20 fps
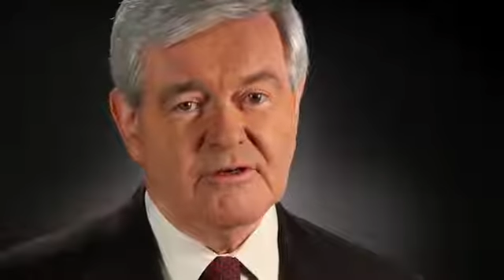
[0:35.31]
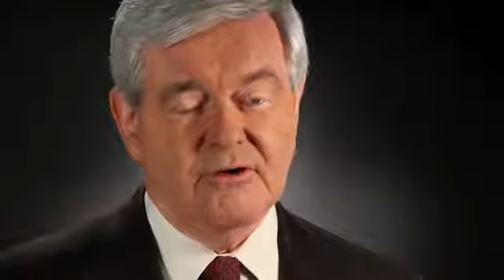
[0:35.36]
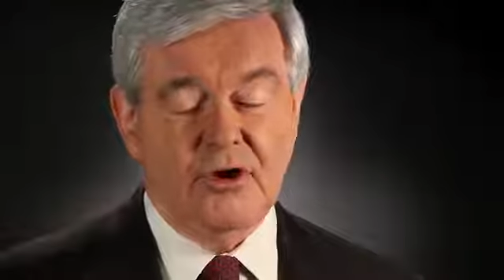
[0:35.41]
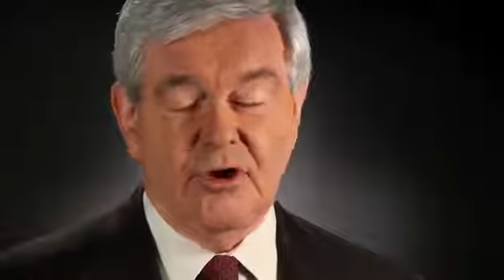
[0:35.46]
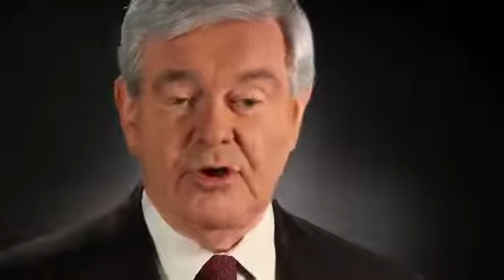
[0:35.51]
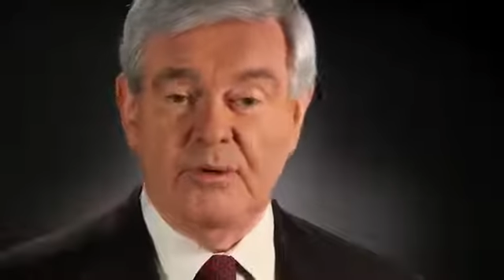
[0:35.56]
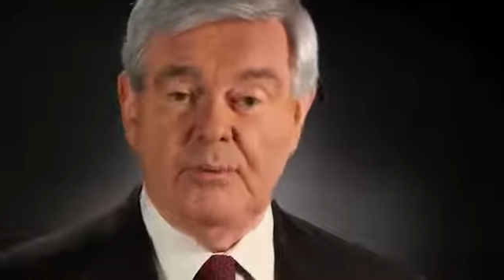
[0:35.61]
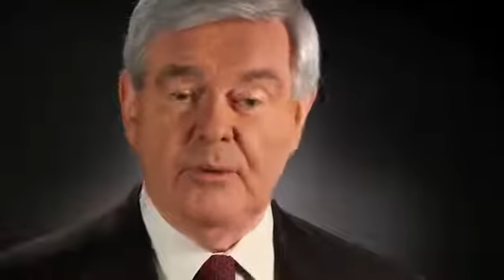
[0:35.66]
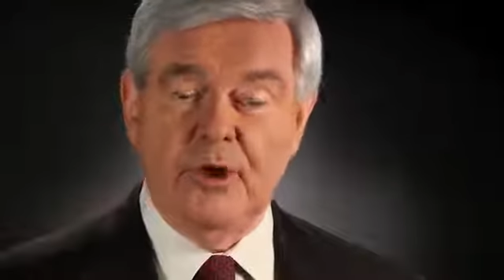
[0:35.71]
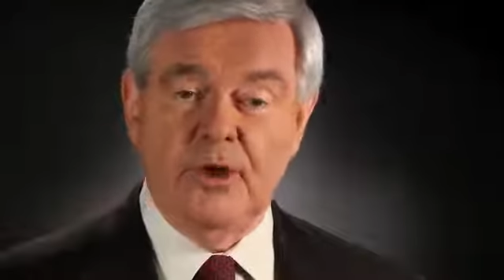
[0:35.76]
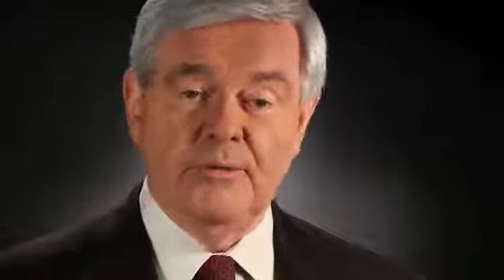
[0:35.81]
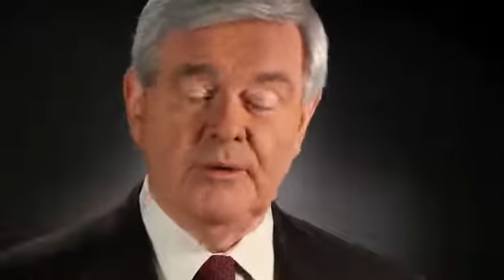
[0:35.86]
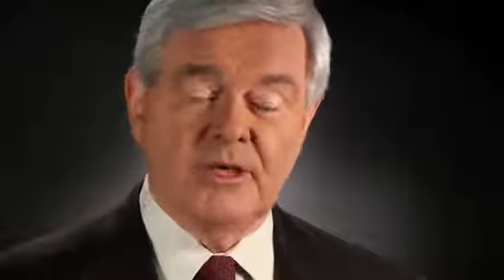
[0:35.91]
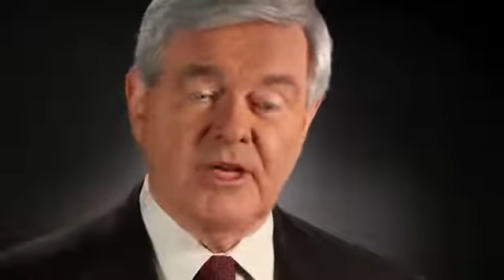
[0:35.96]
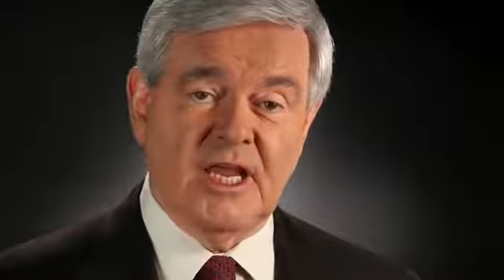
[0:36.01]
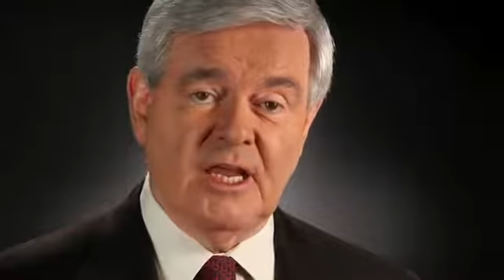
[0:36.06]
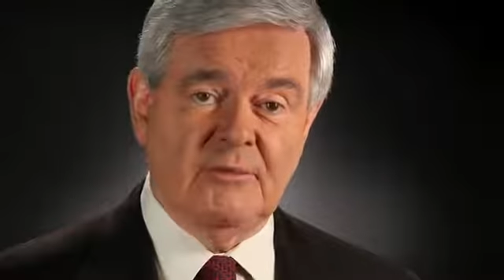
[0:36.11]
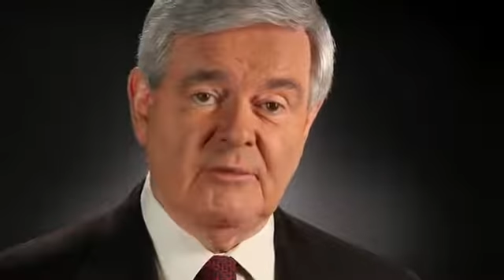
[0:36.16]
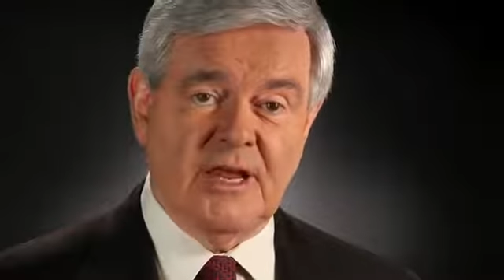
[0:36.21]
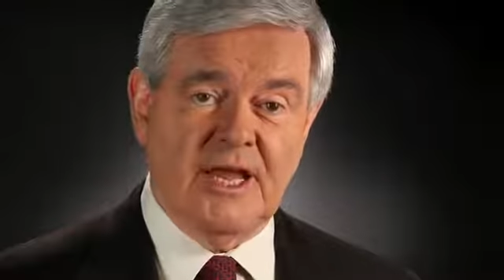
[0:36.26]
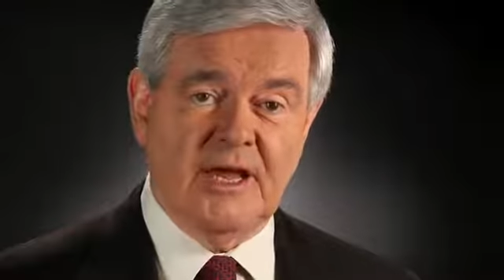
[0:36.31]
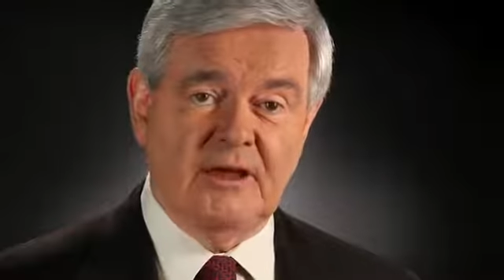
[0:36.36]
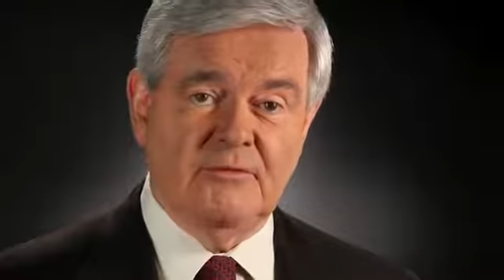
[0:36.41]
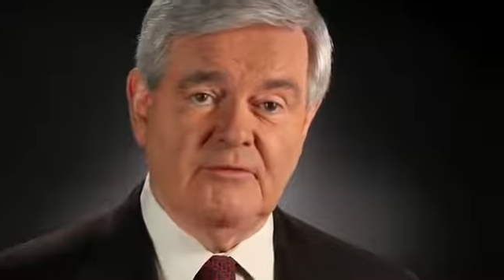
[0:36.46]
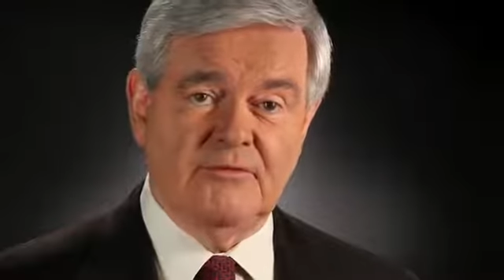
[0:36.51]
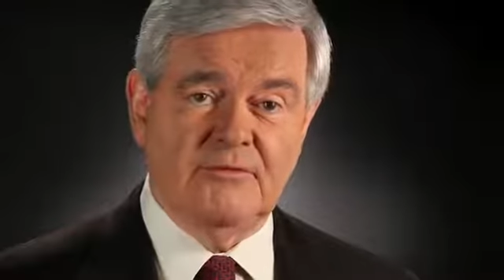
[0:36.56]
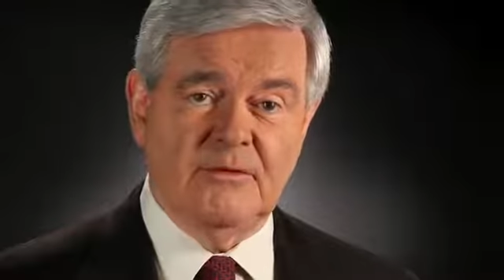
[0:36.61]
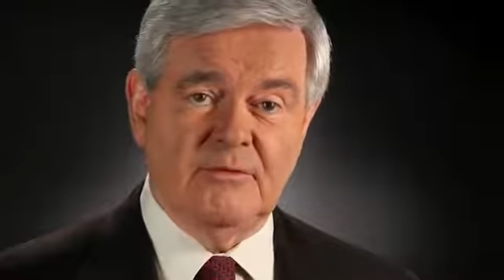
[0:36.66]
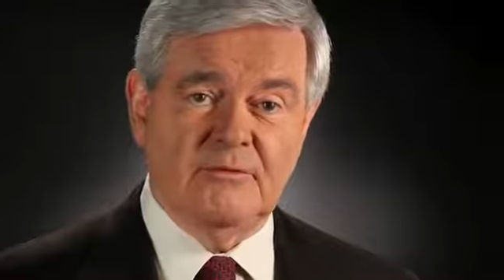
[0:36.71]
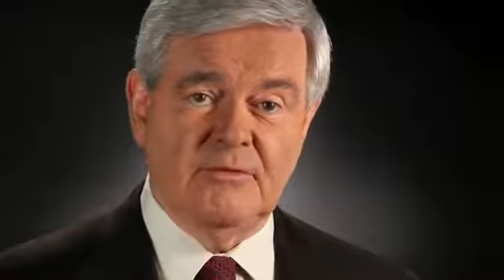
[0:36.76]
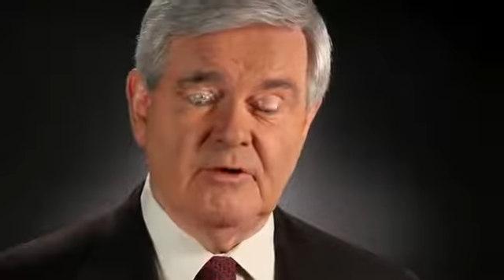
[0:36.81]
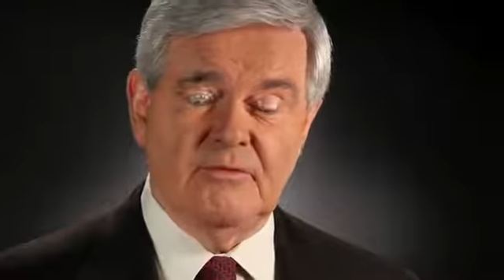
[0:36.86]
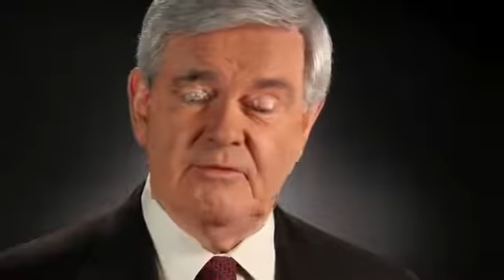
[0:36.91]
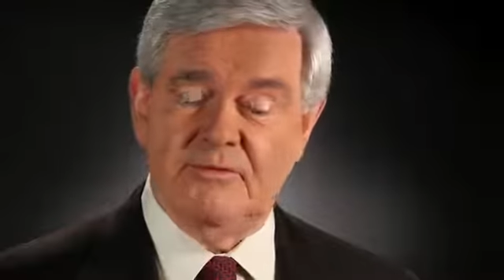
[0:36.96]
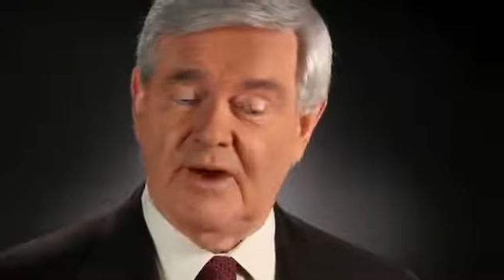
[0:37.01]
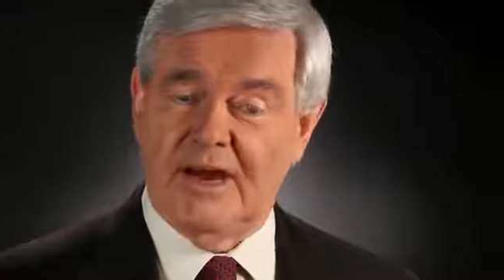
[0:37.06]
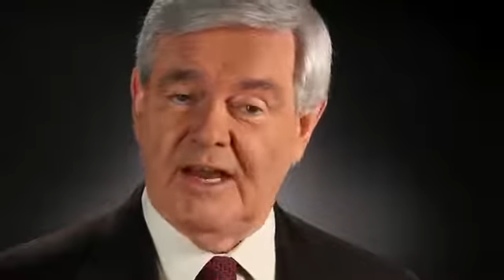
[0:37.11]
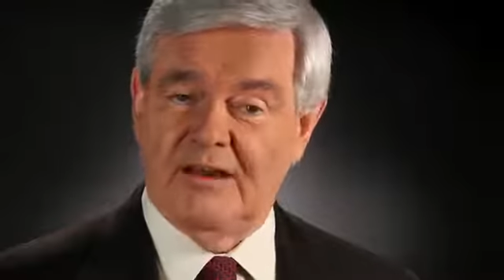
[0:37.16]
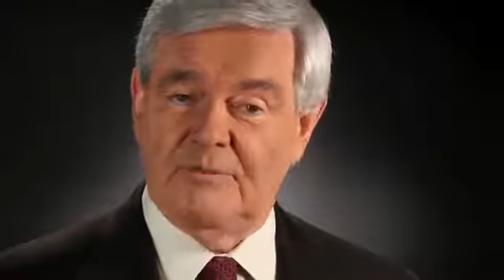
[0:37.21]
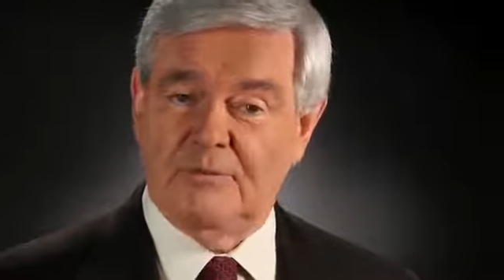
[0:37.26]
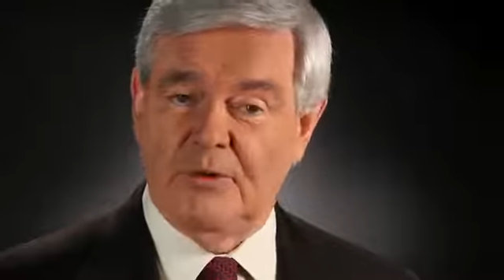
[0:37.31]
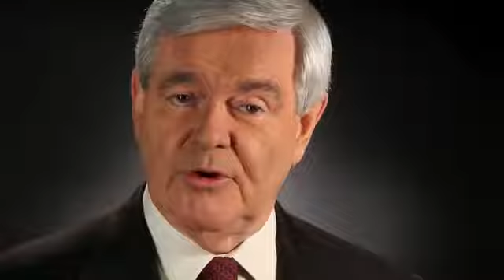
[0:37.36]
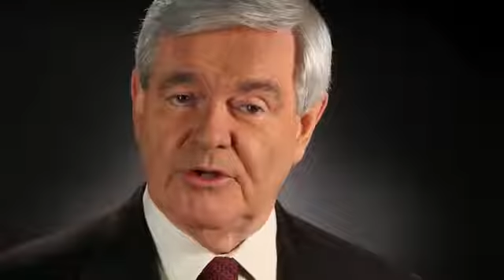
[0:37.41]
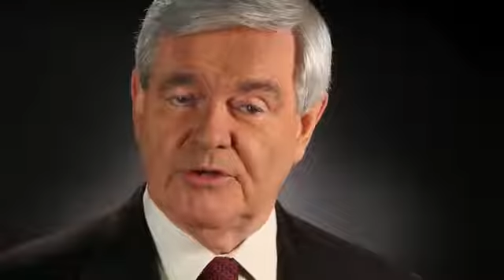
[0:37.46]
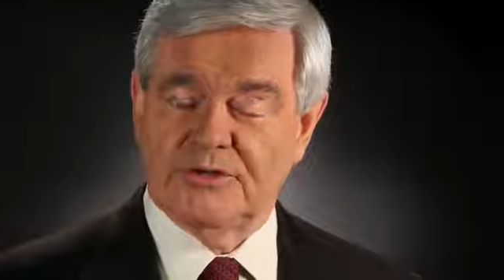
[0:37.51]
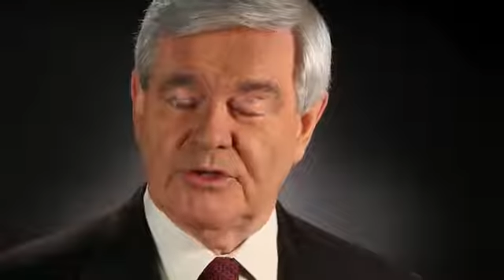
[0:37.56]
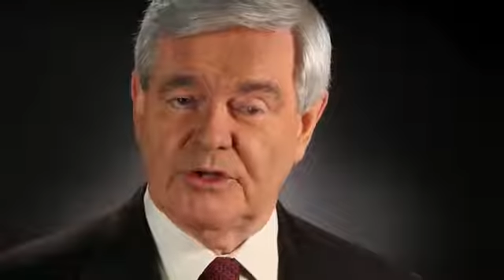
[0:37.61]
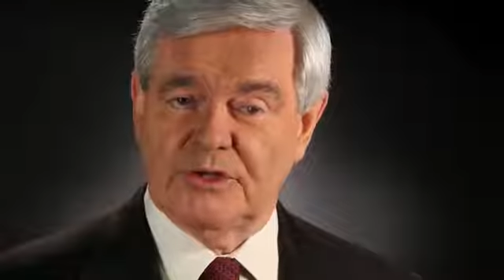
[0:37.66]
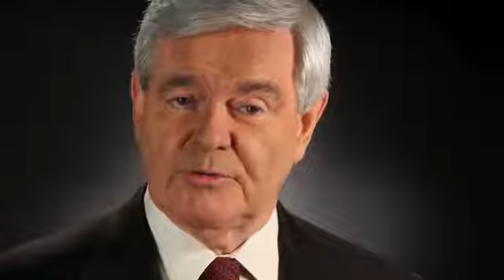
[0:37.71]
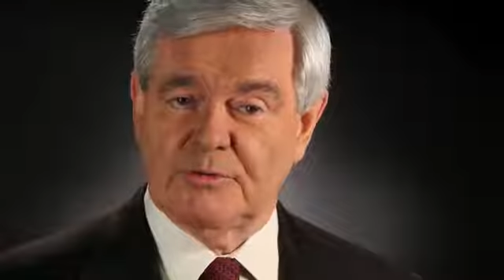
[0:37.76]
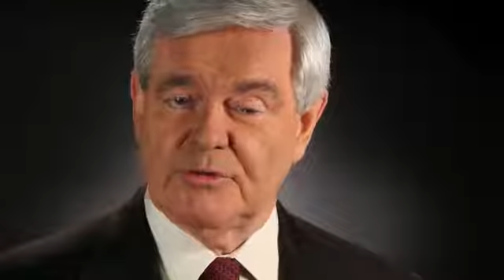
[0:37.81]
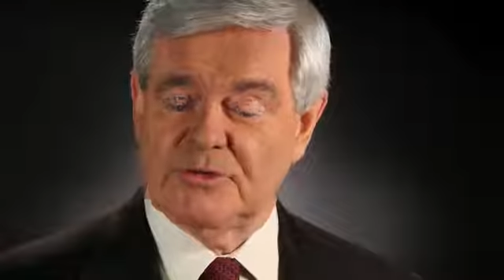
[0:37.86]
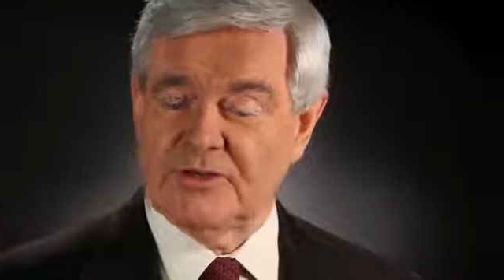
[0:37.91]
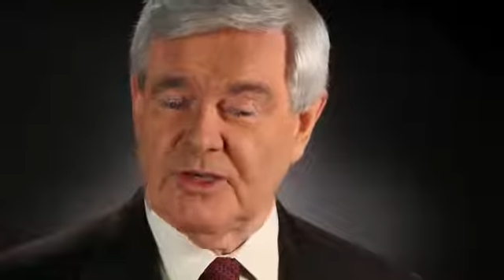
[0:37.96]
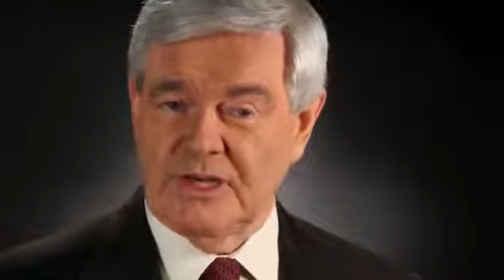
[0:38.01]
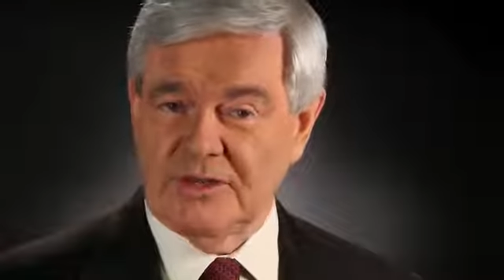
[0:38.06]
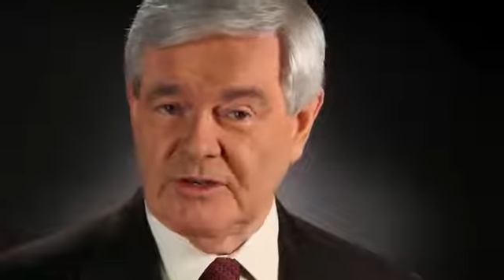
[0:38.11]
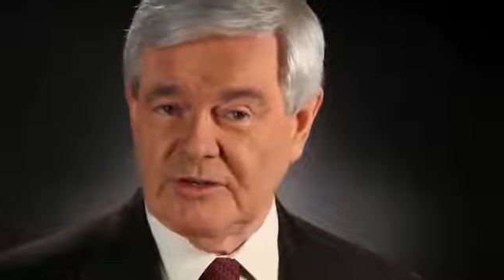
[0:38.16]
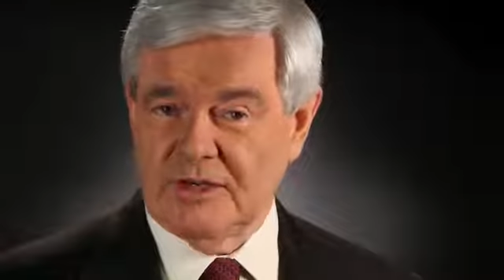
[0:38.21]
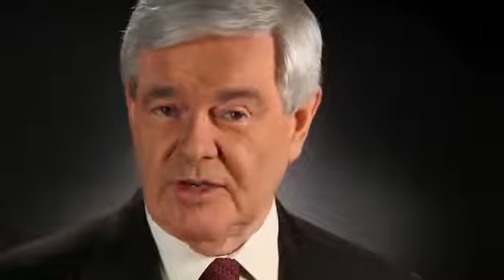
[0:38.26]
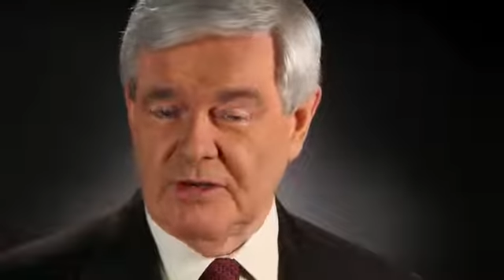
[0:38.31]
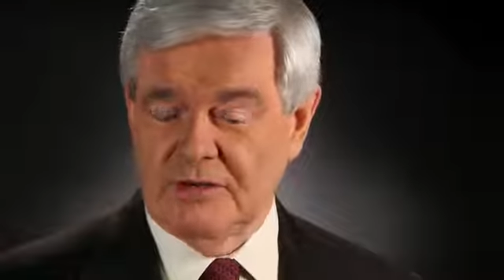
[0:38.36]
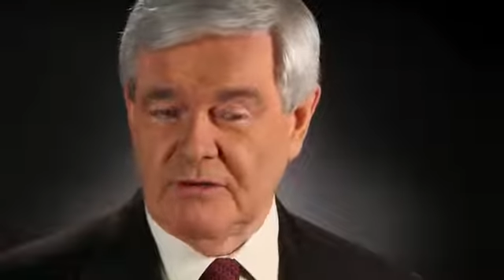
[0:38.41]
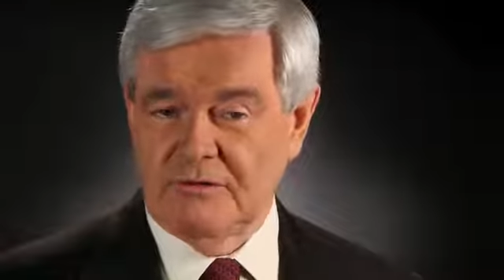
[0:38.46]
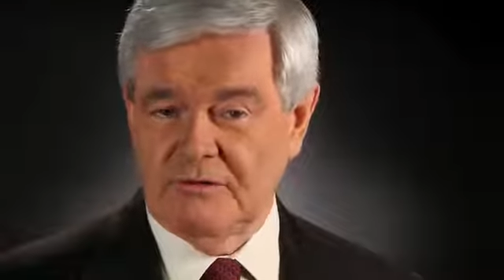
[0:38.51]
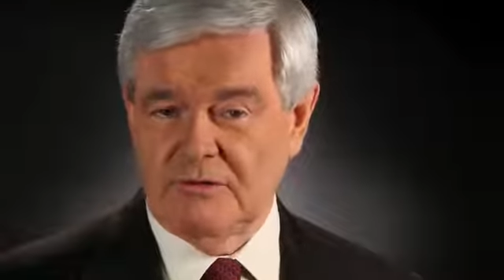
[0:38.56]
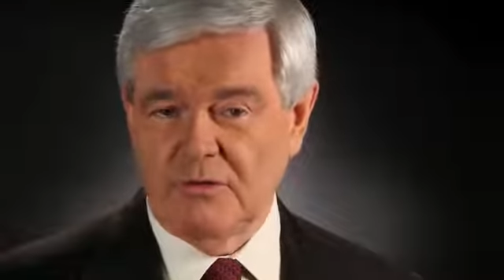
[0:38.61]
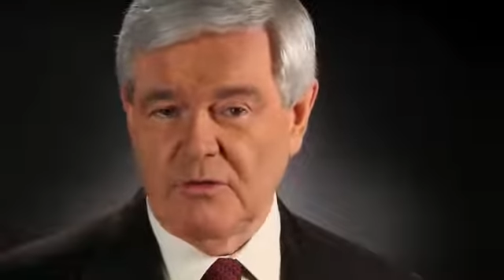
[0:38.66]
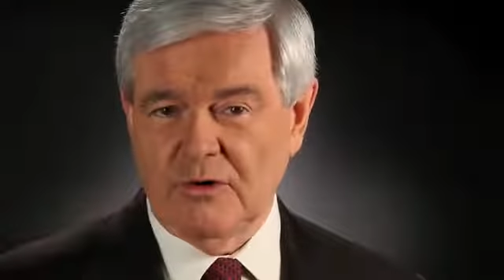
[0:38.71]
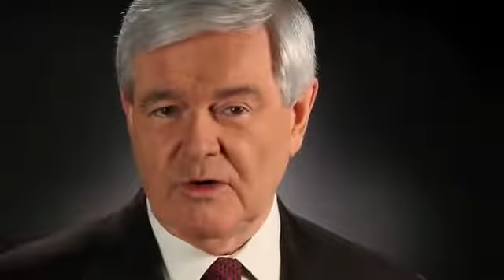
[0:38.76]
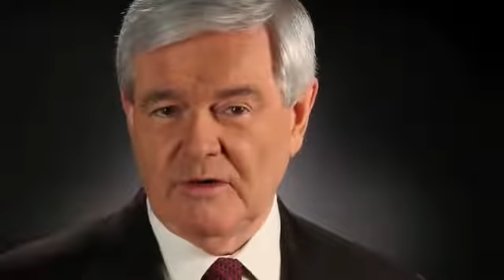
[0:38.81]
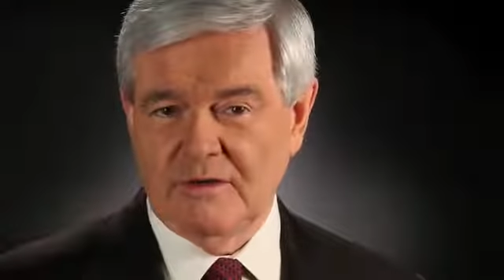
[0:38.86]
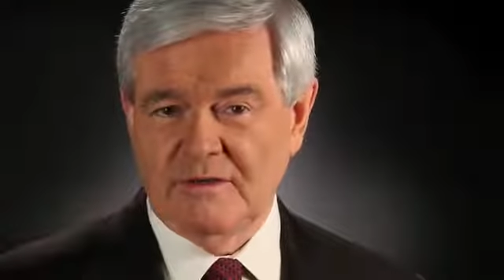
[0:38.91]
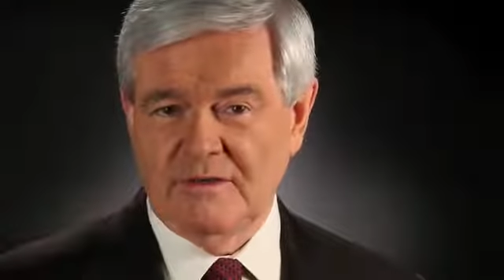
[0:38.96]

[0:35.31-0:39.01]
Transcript: Unemployment came down from 5.6% to under 4.